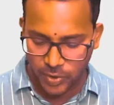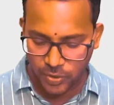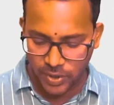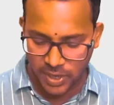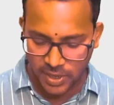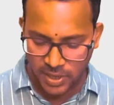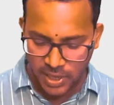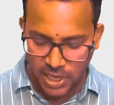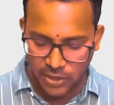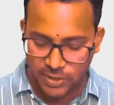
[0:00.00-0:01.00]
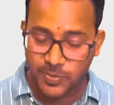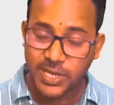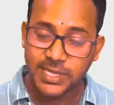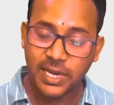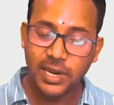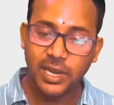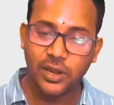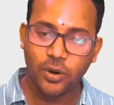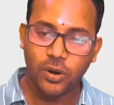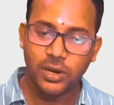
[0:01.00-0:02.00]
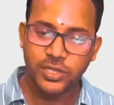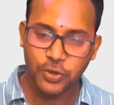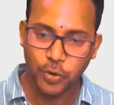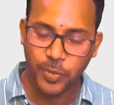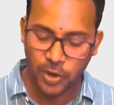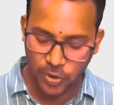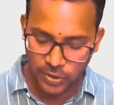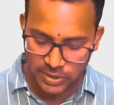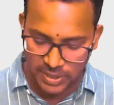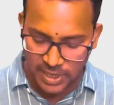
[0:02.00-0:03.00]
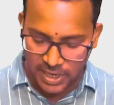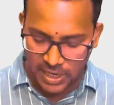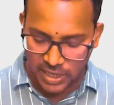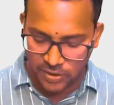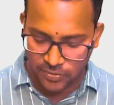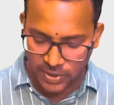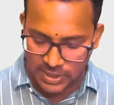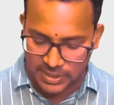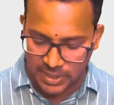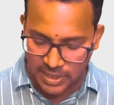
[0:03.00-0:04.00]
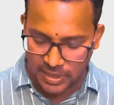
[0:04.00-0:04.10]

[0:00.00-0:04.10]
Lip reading: Okay, it was basically called so because it was